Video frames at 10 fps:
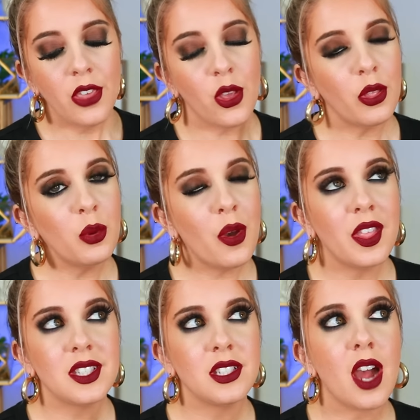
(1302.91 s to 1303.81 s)
The only one
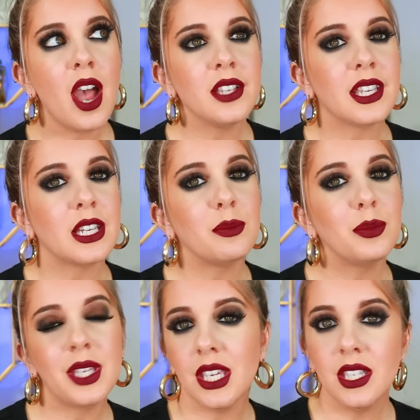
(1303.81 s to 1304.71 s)
that's not is like a
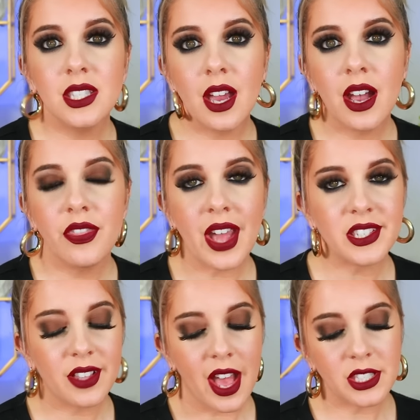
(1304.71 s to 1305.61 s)
Pisa.
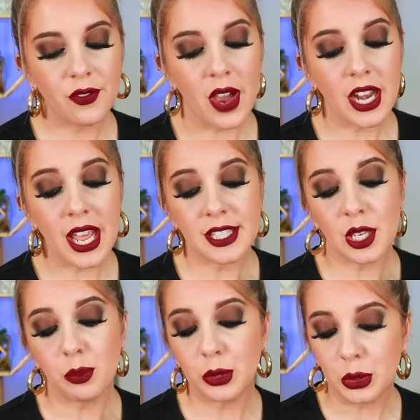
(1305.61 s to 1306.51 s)
That's classified as
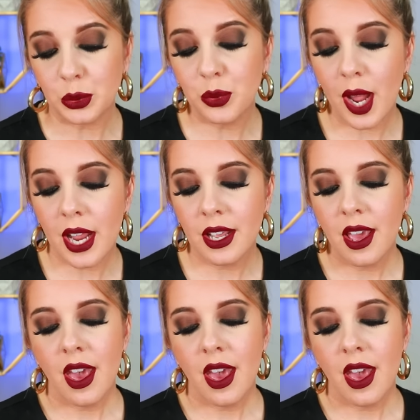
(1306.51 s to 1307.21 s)
a blue red.